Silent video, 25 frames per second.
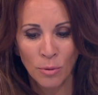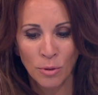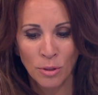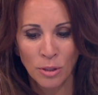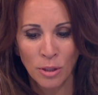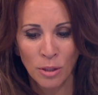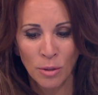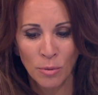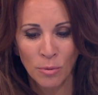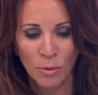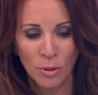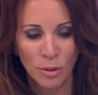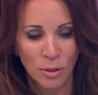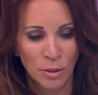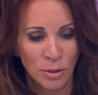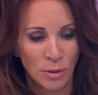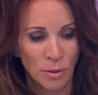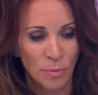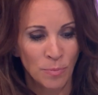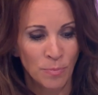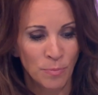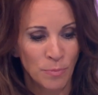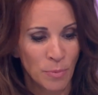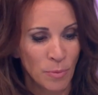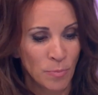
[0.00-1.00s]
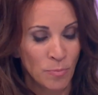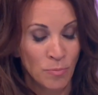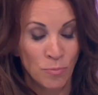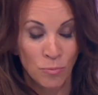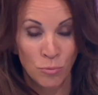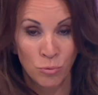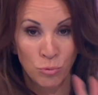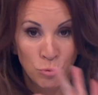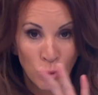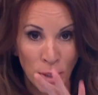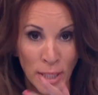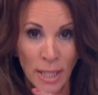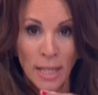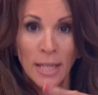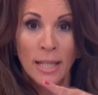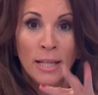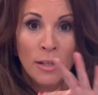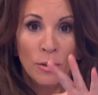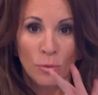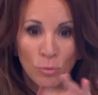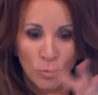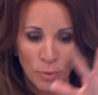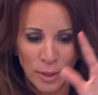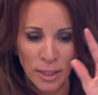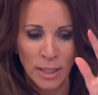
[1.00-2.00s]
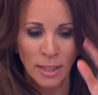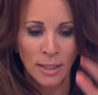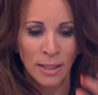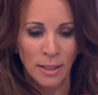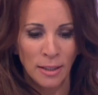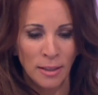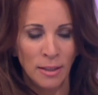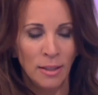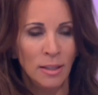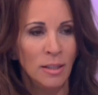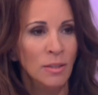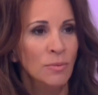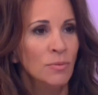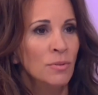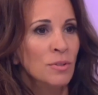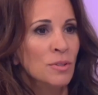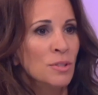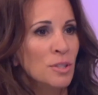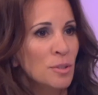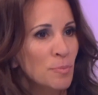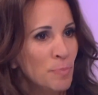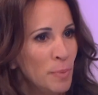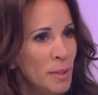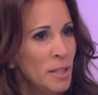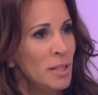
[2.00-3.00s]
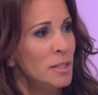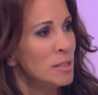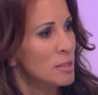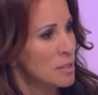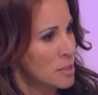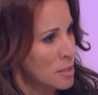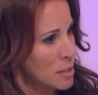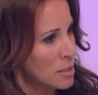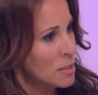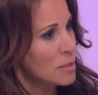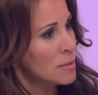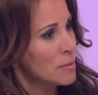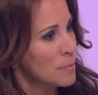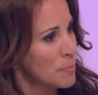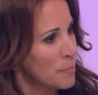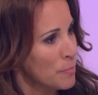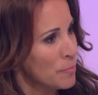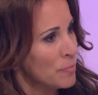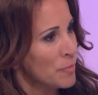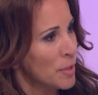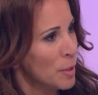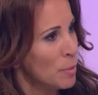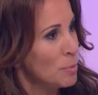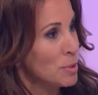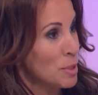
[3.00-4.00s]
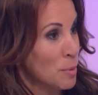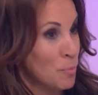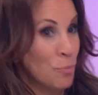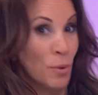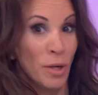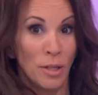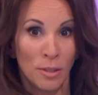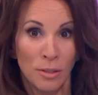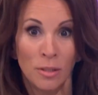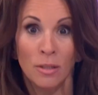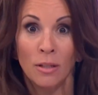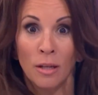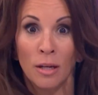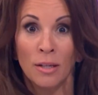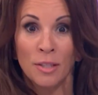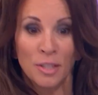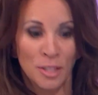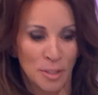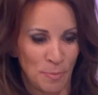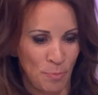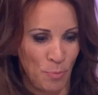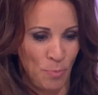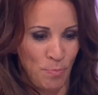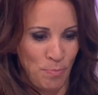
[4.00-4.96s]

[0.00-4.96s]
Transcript: So it was a really, really even really split. Bre Brexit. It was a Brexit-like split.